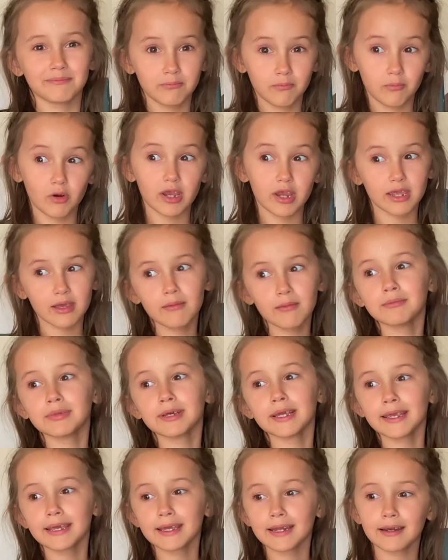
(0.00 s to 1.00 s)
Winkin',
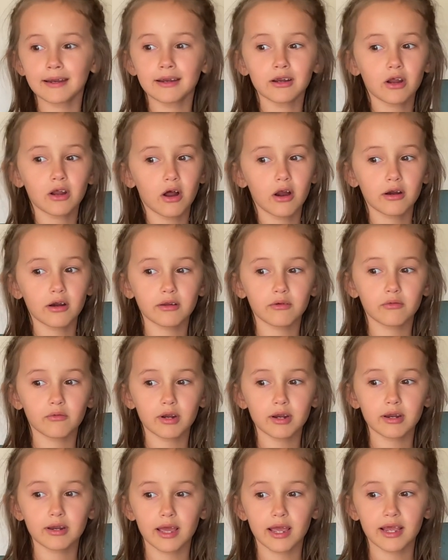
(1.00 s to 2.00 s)
Blinkin', and Nod
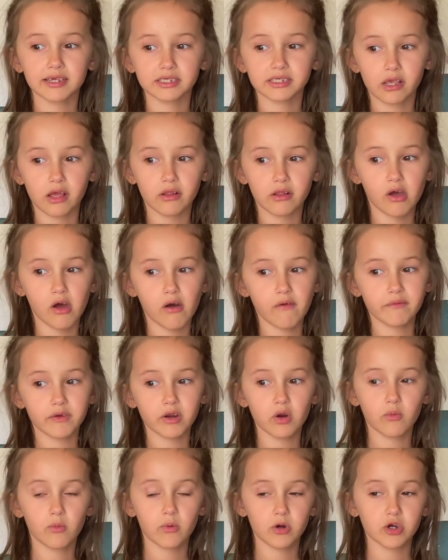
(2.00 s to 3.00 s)
one night sailed off
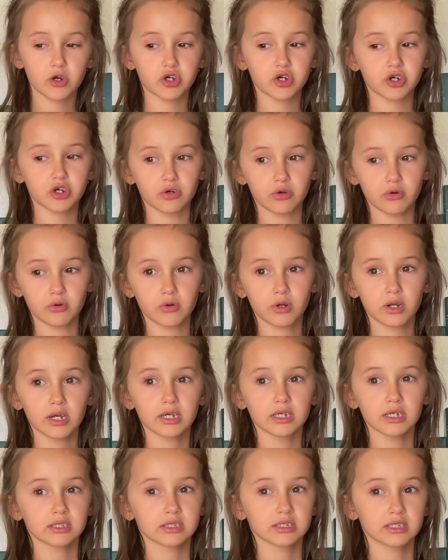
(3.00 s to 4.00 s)
in a wooden shoe,
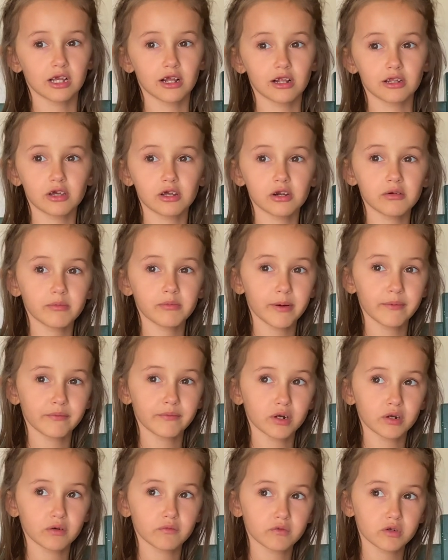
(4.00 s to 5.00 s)
sailed on a river
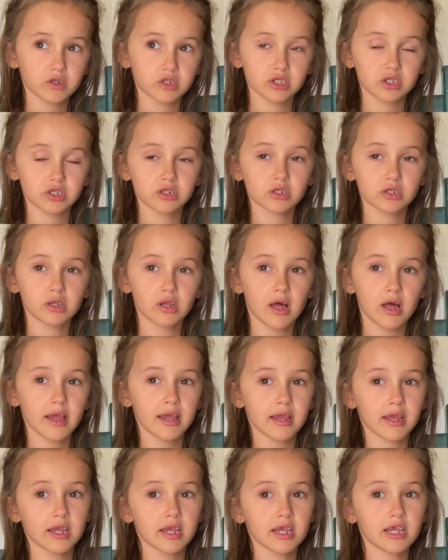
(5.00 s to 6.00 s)
of crystal
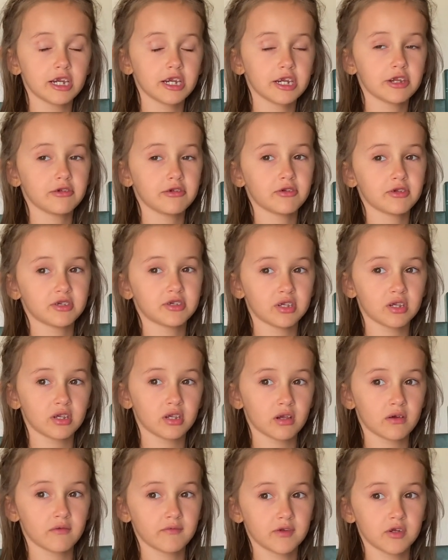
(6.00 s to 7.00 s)
light into a
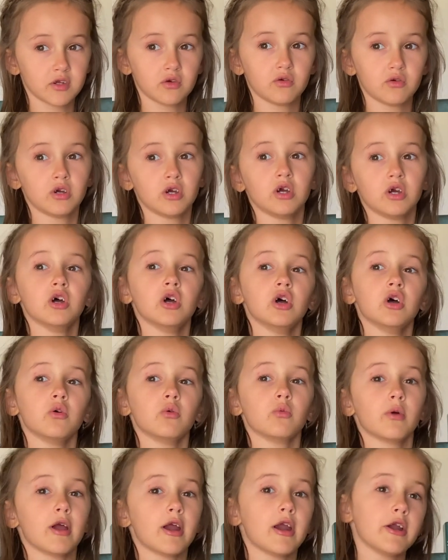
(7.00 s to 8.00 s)
sea of dew.
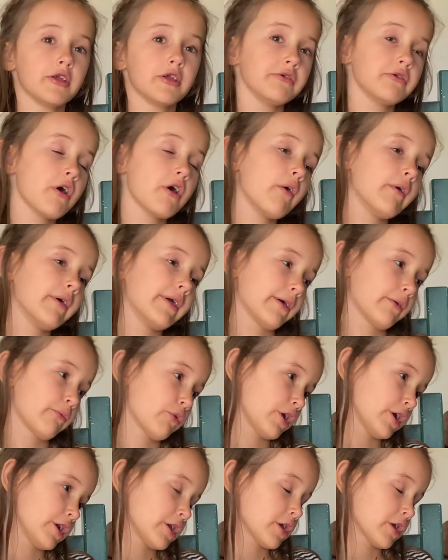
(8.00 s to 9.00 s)
Where are you going, and
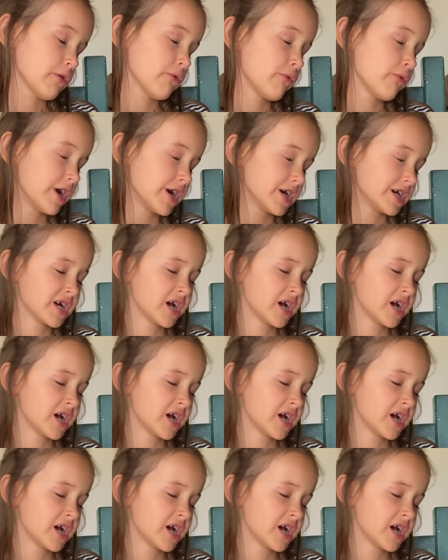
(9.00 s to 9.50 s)
what do you wish?